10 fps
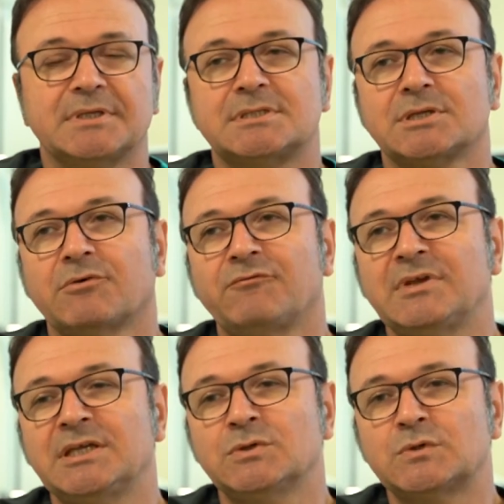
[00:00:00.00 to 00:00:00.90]
So
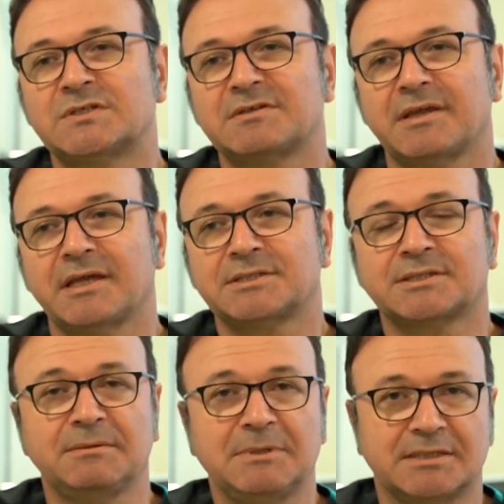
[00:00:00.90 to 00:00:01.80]
we use
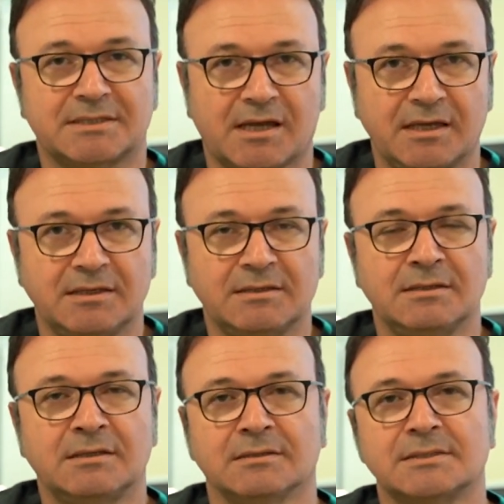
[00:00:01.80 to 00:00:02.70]
extremely tiny
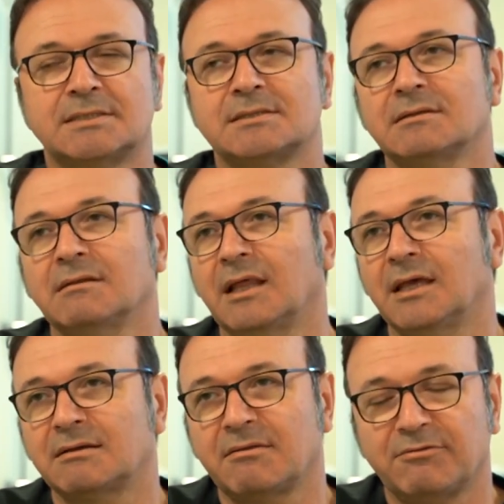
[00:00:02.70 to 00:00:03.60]
needles,
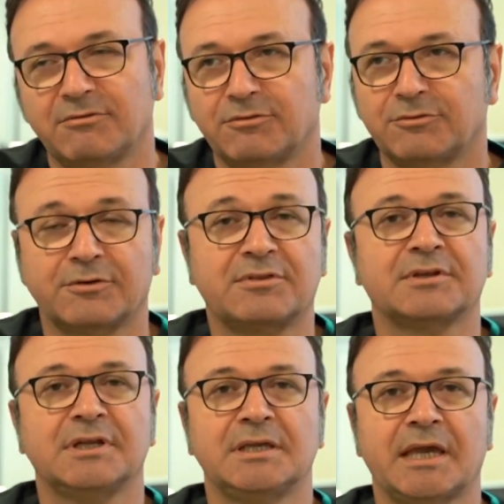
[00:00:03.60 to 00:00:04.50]
like
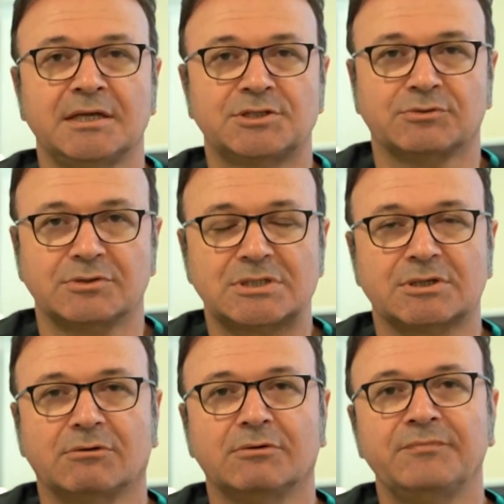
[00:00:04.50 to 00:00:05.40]
33 gauge or
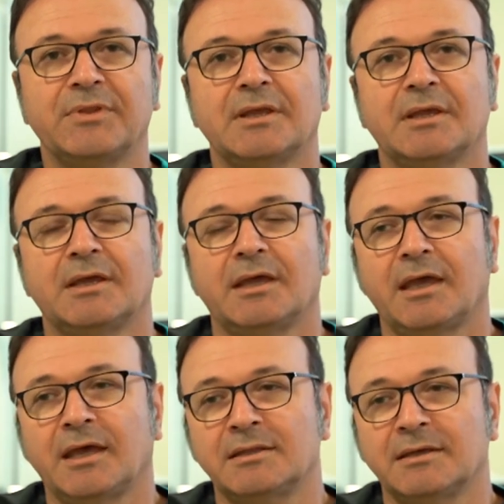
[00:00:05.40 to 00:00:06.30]
so,
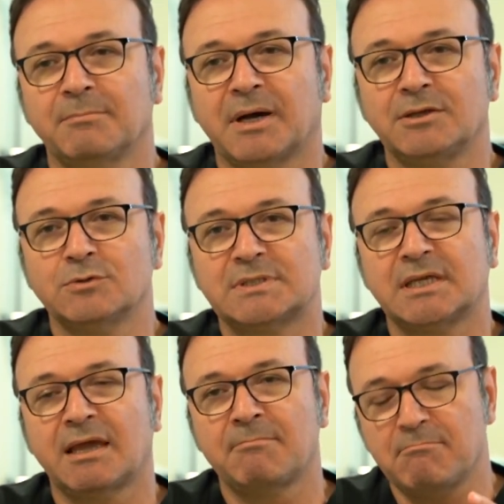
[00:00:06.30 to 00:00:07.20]
and by
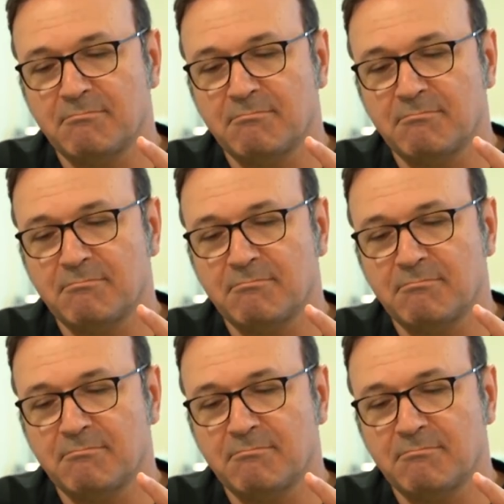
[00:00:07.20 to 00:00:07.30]
using a